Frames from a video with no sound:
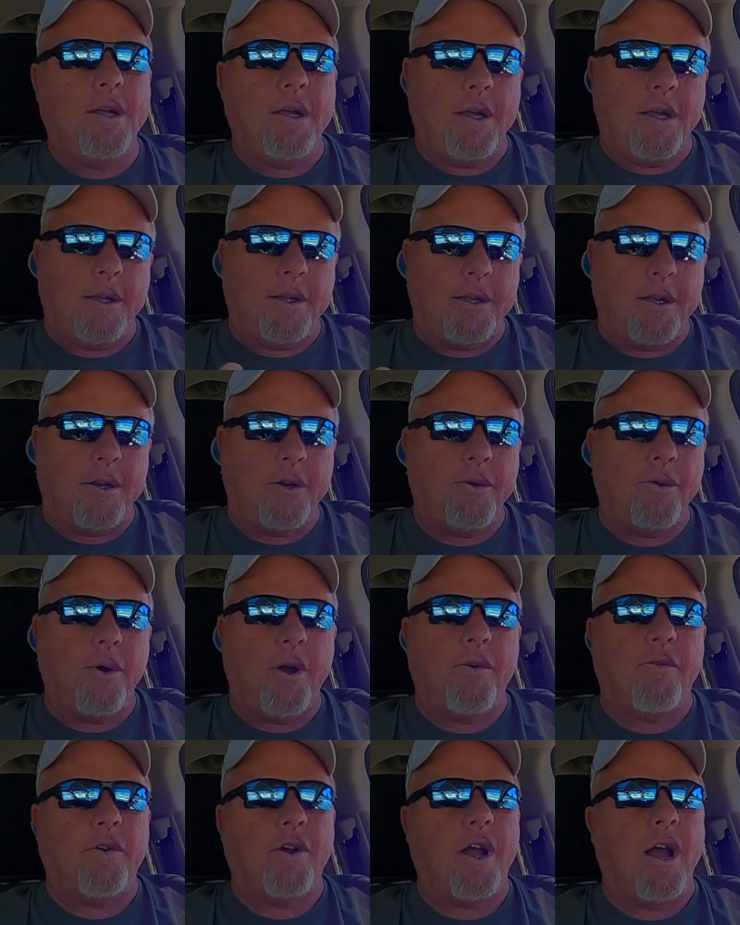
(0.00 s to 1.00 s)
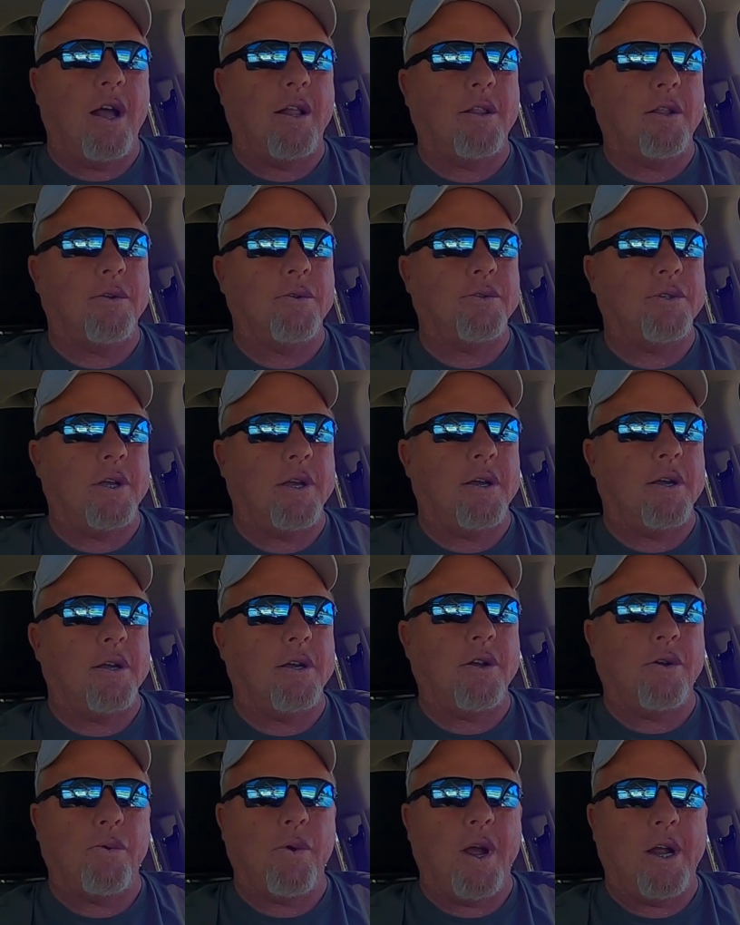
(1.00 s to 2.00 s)
And then whoever got those
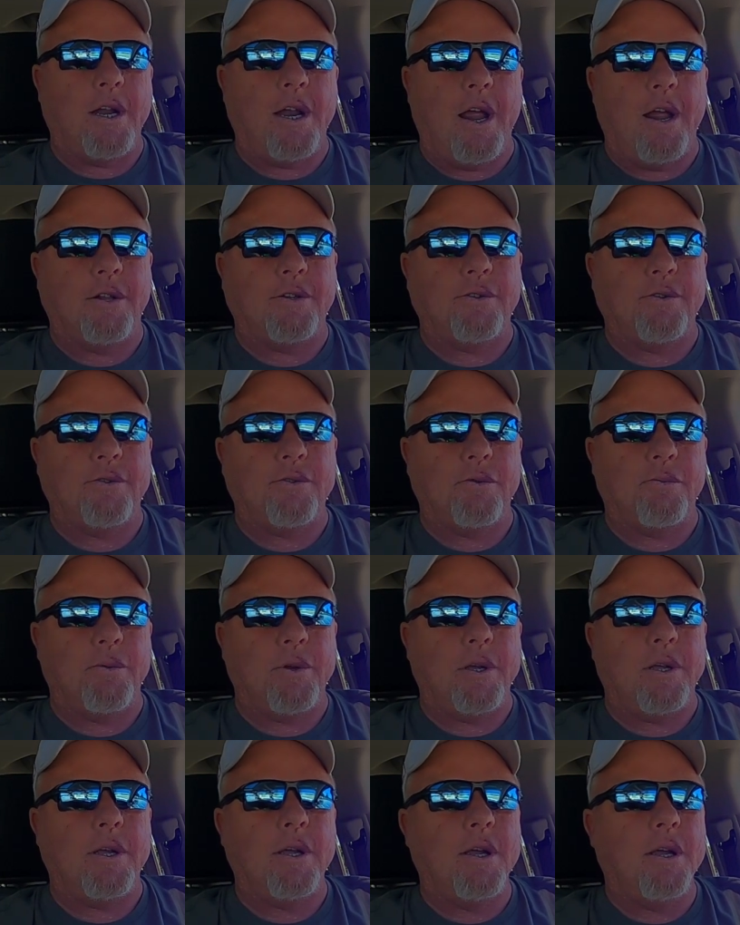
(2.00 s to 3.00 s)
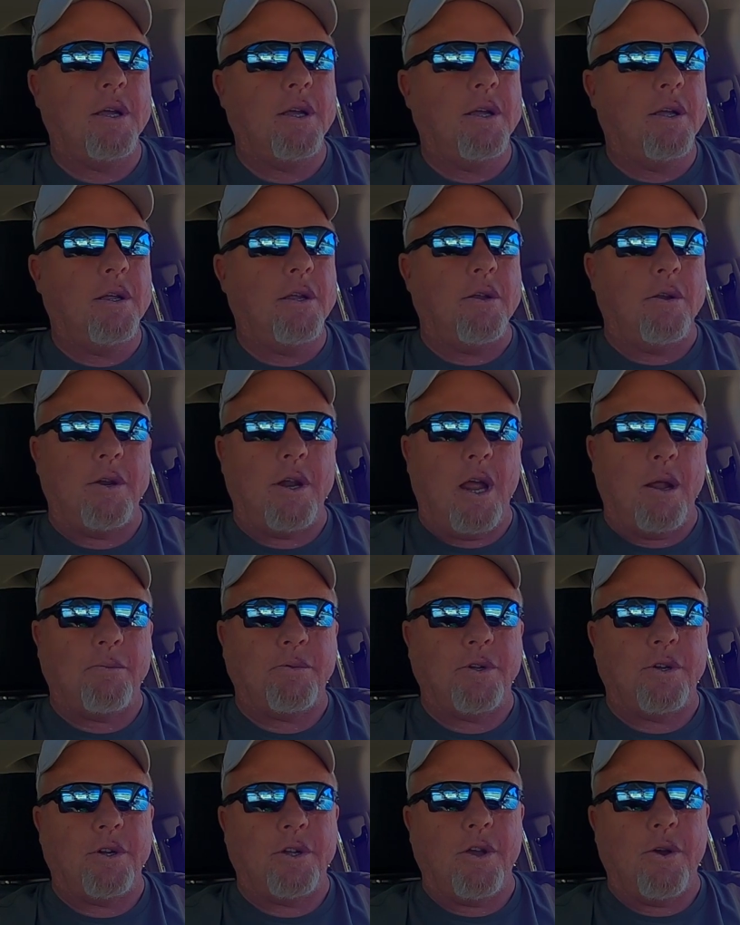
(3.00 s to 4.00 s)
correct answers will be, your
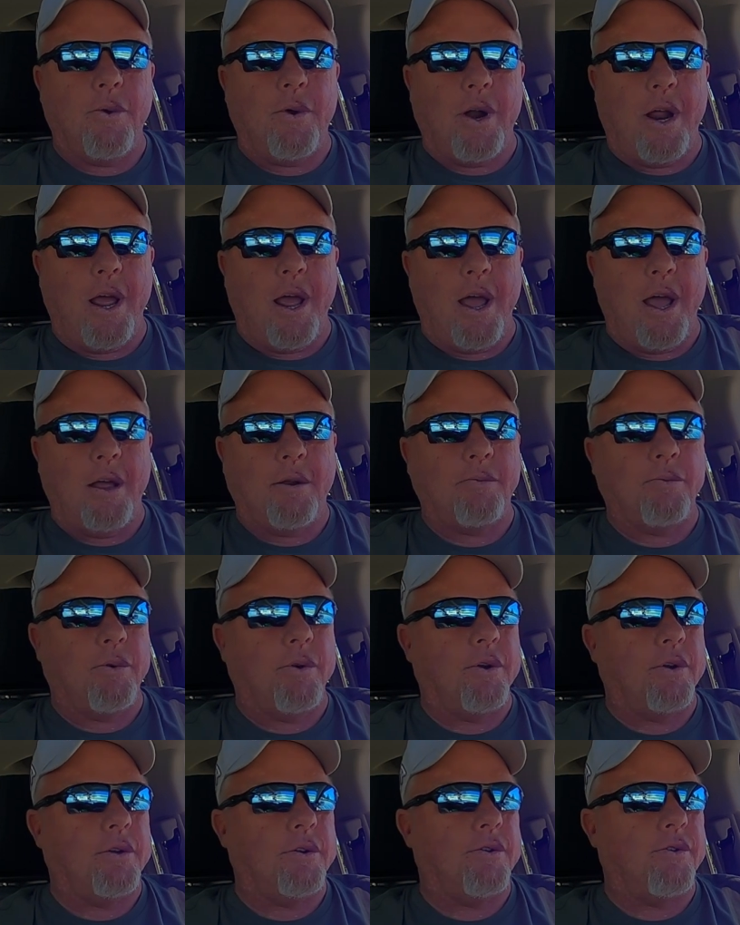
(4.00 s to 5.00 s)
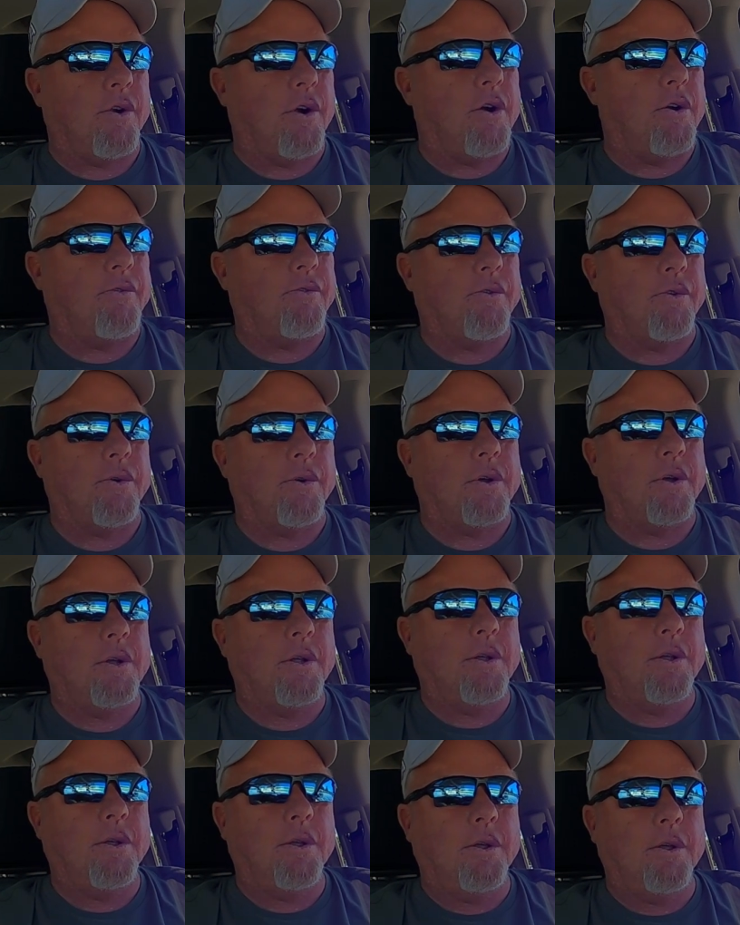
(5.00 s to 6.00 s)
name's going to go in a hat, and we're going to draw for
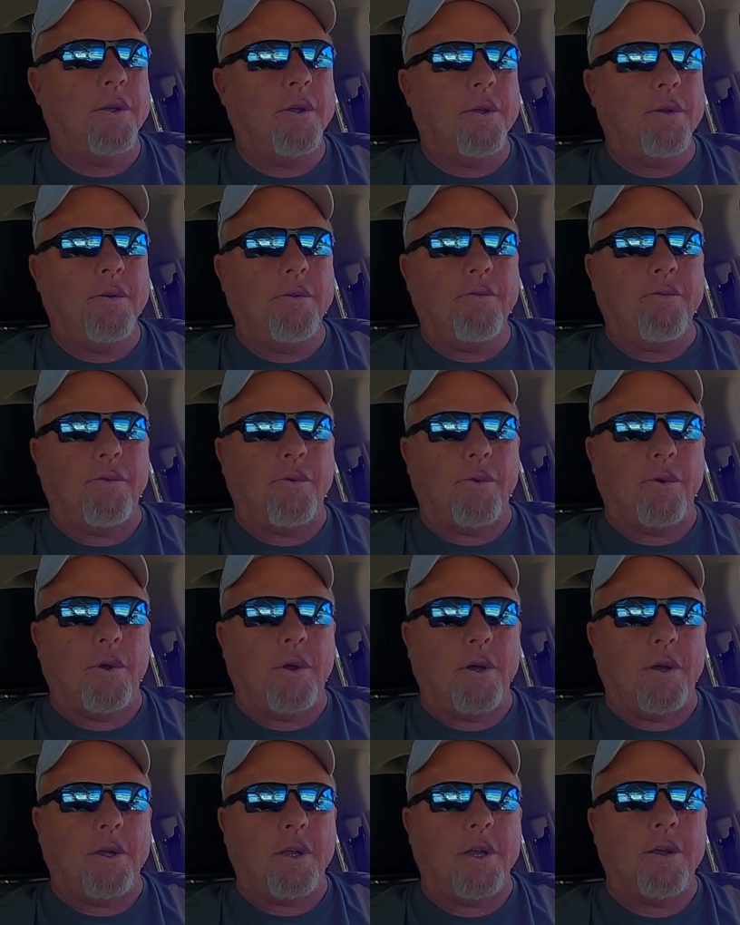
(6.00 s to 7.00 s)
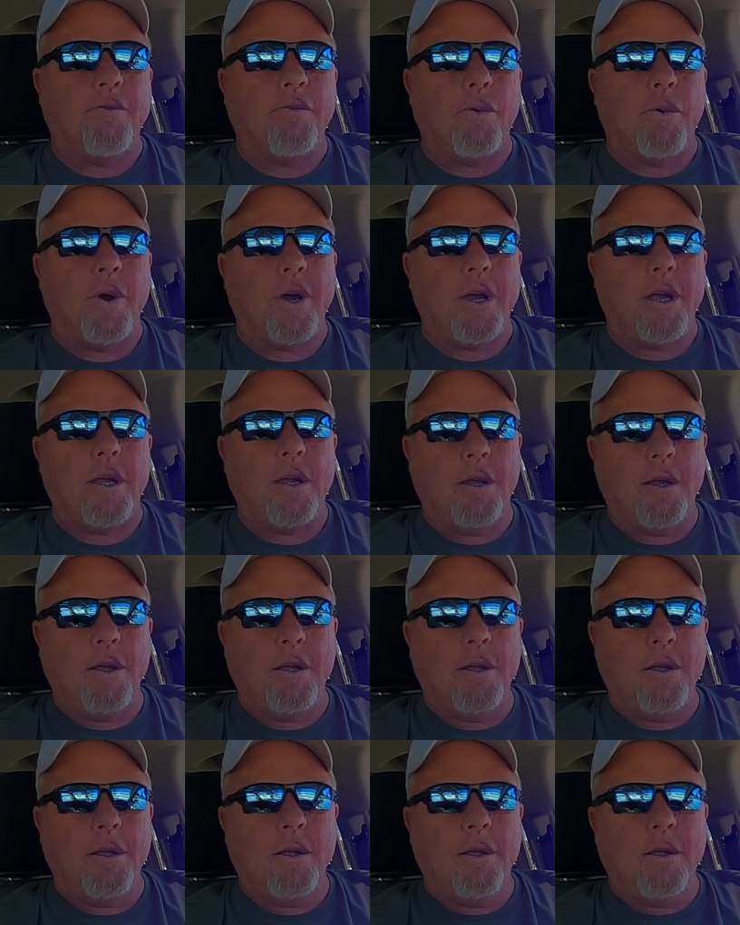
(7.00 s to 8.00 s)
a giveaway
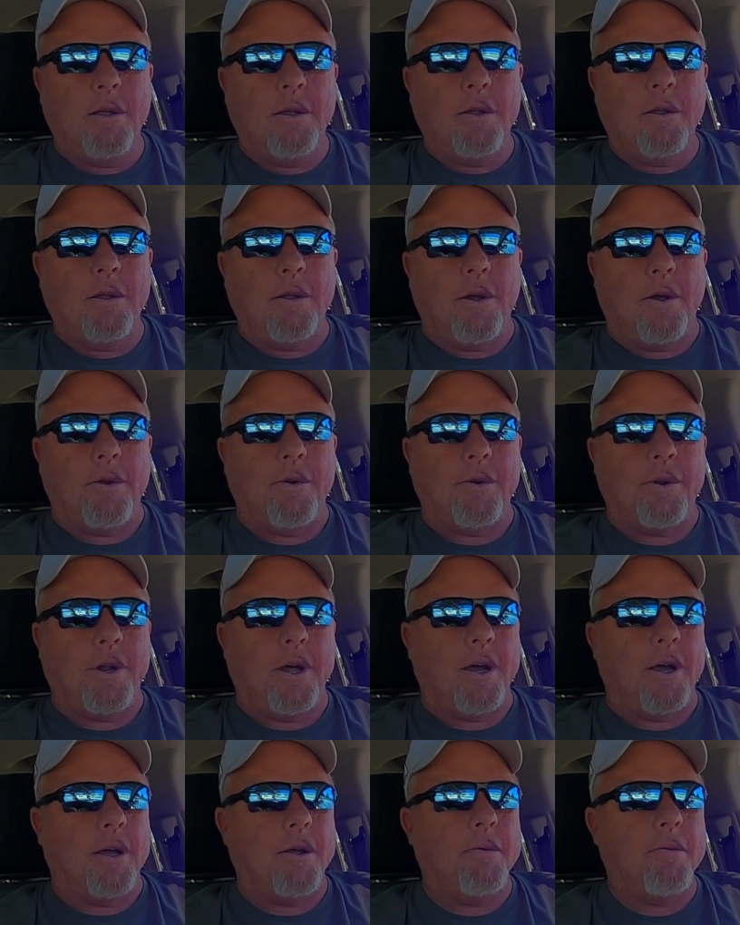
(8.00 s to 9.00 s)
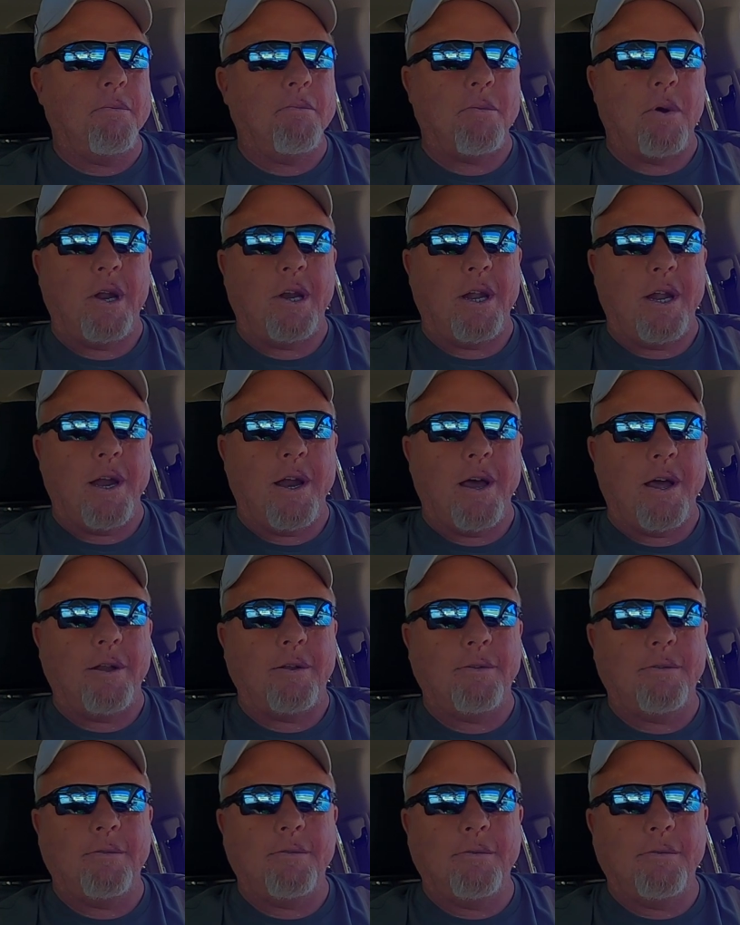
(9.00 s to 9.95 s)
on Monday night.